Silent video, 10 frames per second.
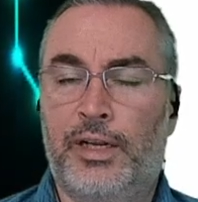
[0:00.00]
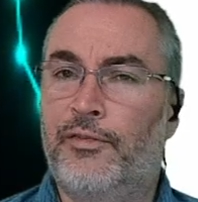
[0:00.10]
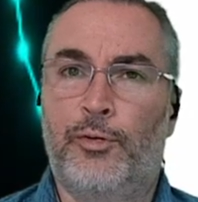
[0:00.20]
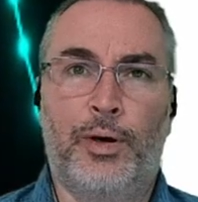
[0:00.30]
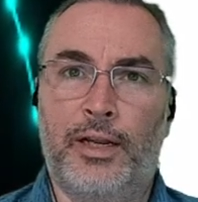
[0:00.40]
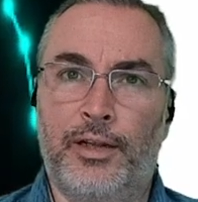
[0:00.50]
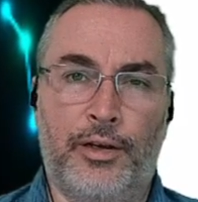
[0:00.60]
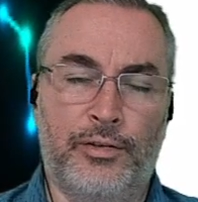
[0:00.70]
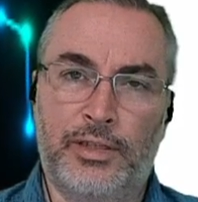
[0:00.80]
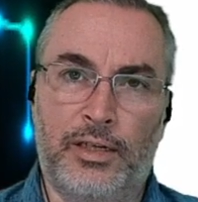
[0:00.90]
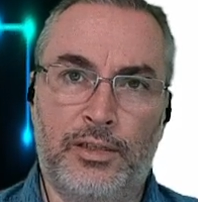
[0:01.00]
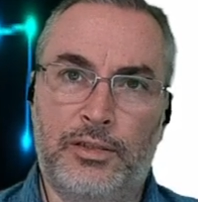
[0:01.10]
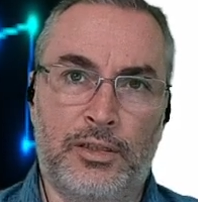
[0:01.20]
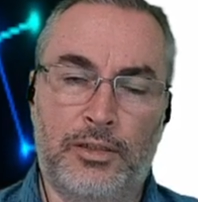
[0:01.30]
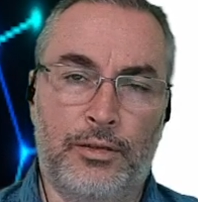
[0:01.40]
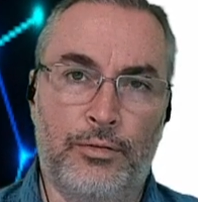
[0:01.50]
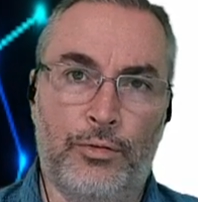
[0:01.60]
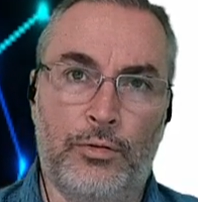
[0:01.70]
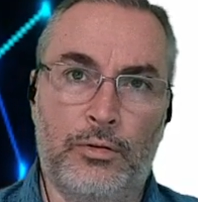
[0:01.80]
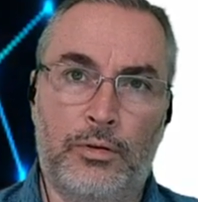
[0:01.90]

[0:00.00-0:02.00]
everybody knows that it's just Google.